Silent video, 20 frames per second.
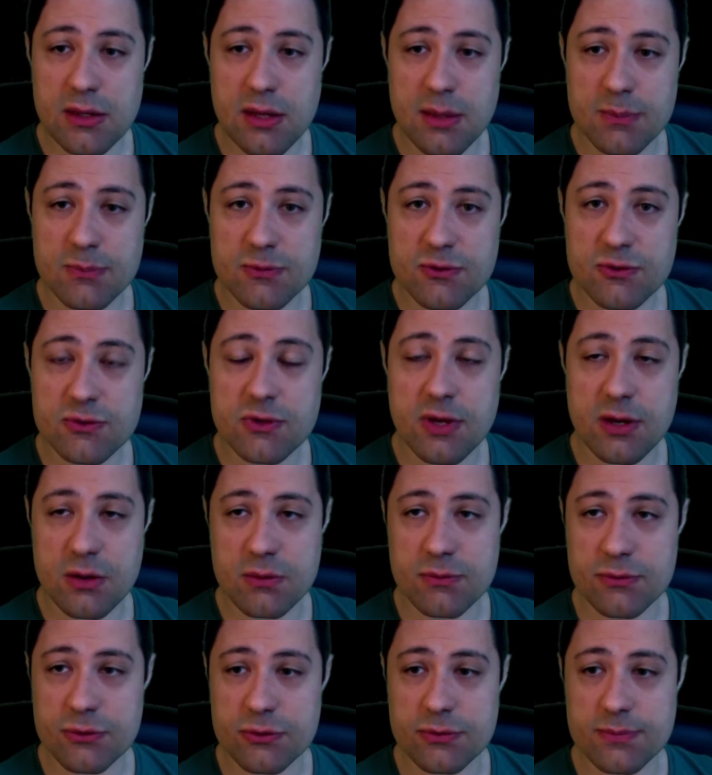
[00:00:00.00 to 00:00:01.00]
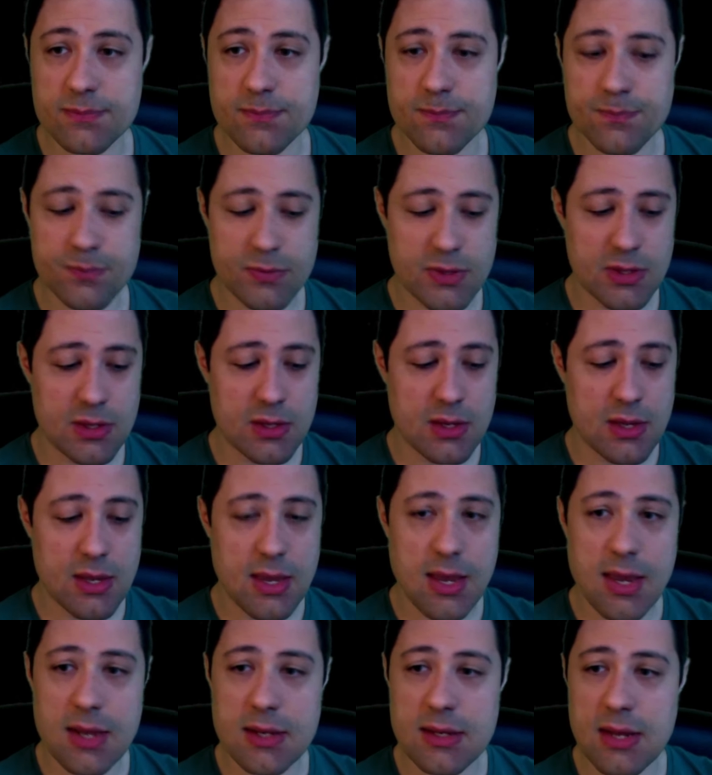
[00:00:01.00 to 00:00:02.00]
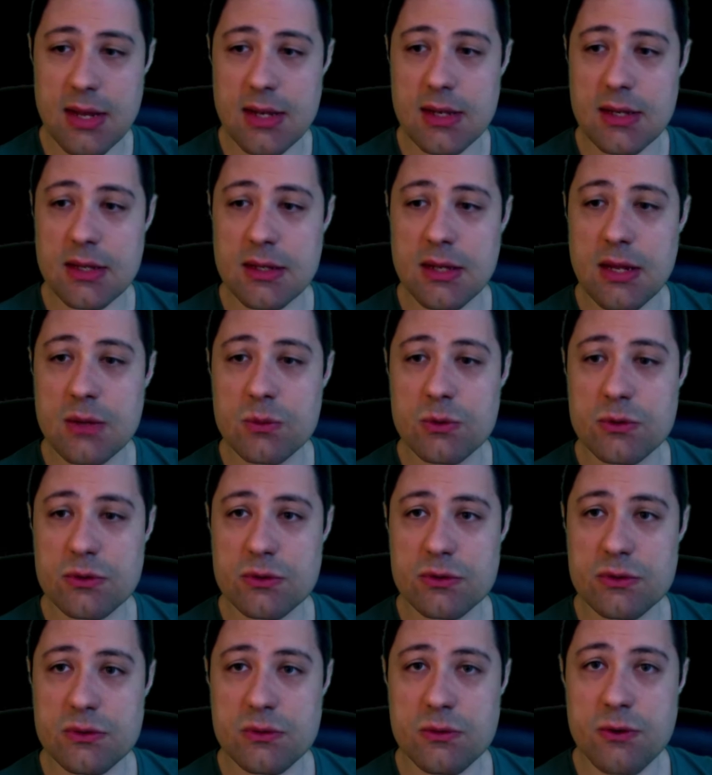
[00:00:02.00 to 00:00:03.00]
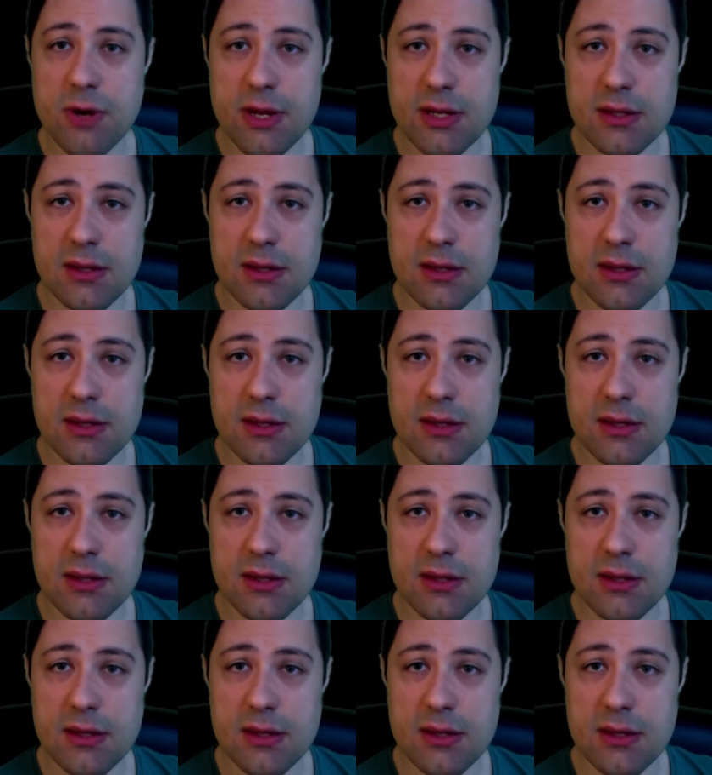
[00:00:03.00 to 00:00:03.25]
themselves, and then they would grade